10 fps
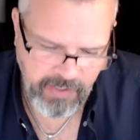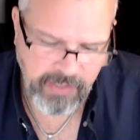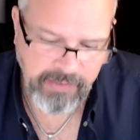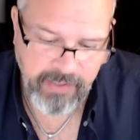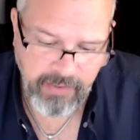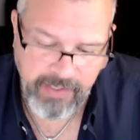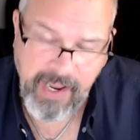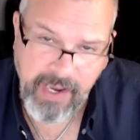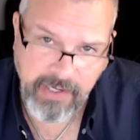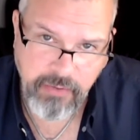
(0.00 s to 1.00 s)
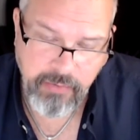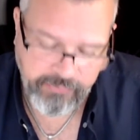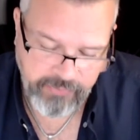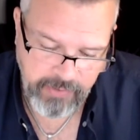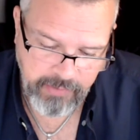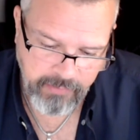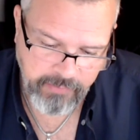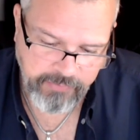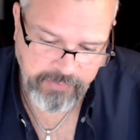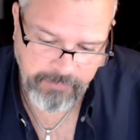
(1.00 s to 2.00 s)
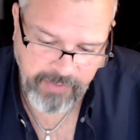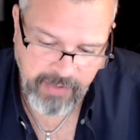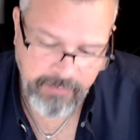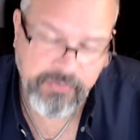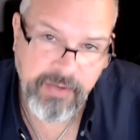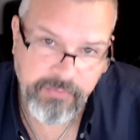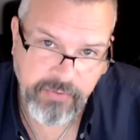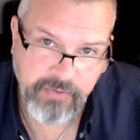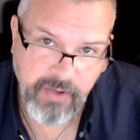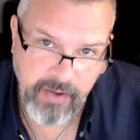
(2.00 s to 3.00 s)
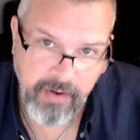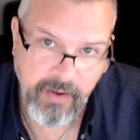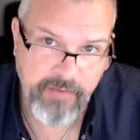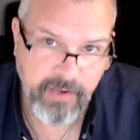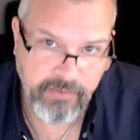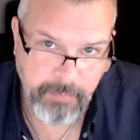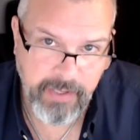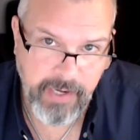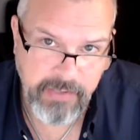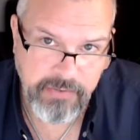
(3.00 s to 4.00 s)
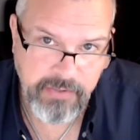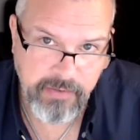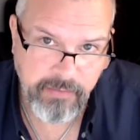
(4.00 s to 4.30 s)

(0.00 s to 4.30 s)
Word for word: A little inaccuracy sometimes saves a ton of explanation.